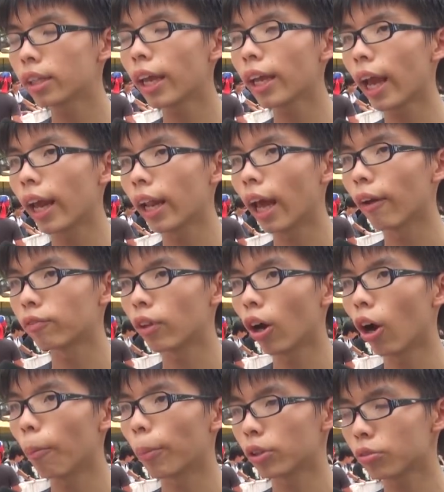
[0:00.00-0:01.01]
they can have the
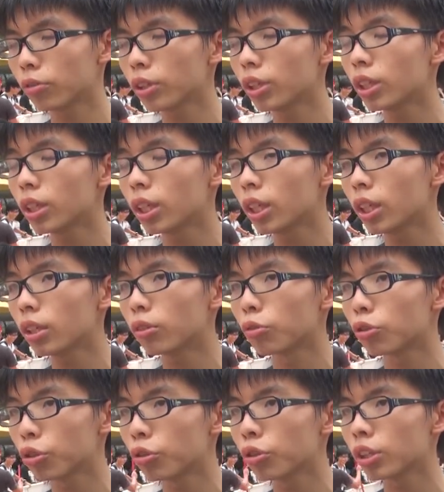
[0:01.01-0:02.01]
opportunity
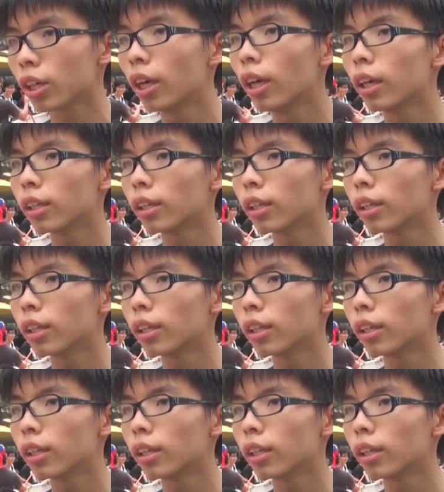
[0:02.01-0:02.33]
to choose.